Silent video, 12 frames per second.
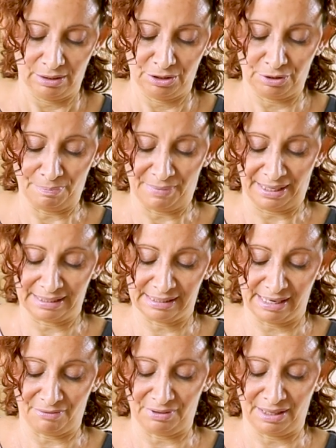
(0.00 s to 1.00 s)
to mix
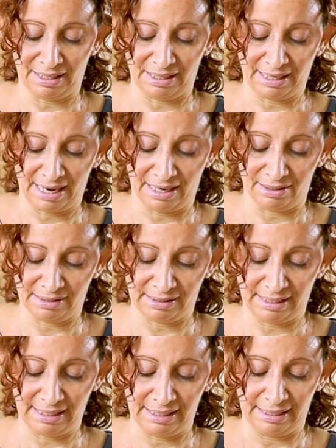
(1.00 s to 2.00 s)
everything
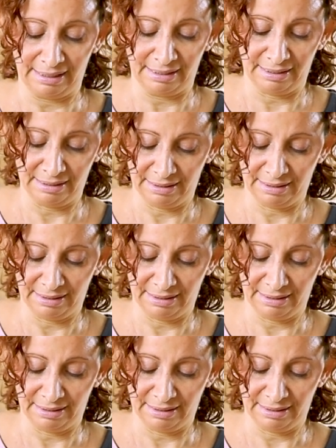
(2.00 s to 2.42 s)
else in.